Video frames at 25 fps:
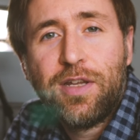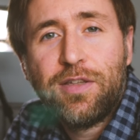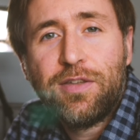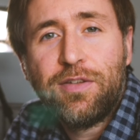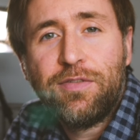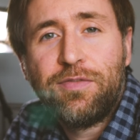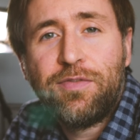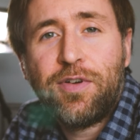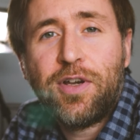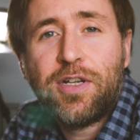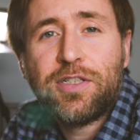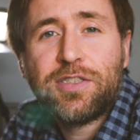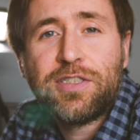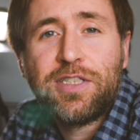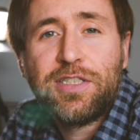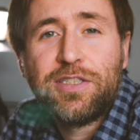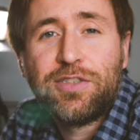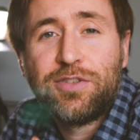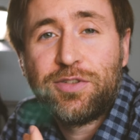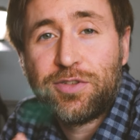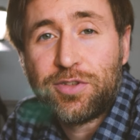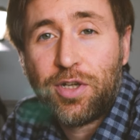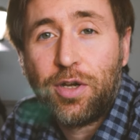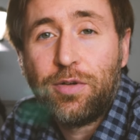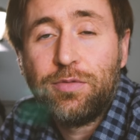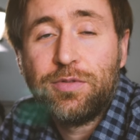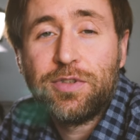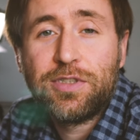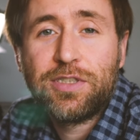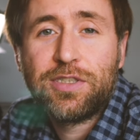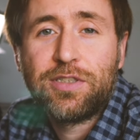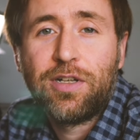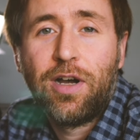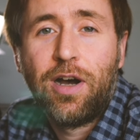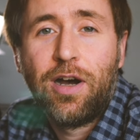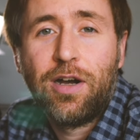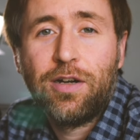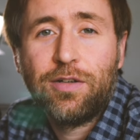The first is, don't
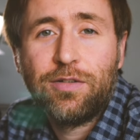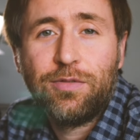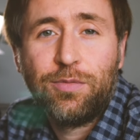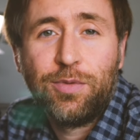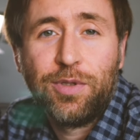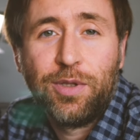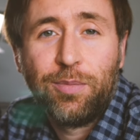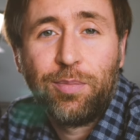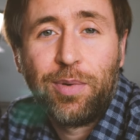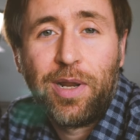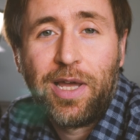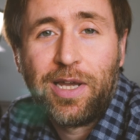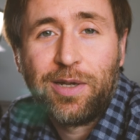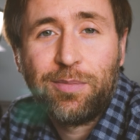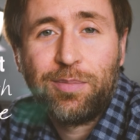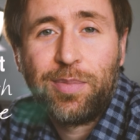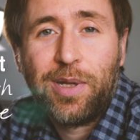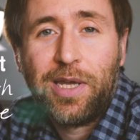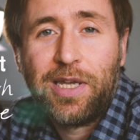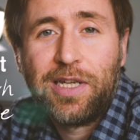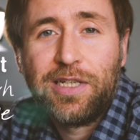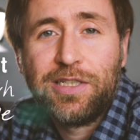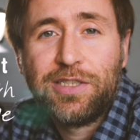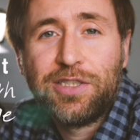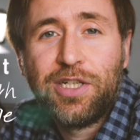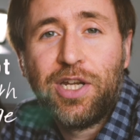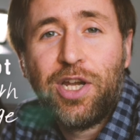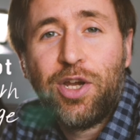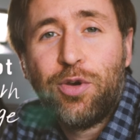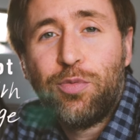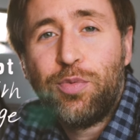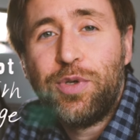start with a blank page.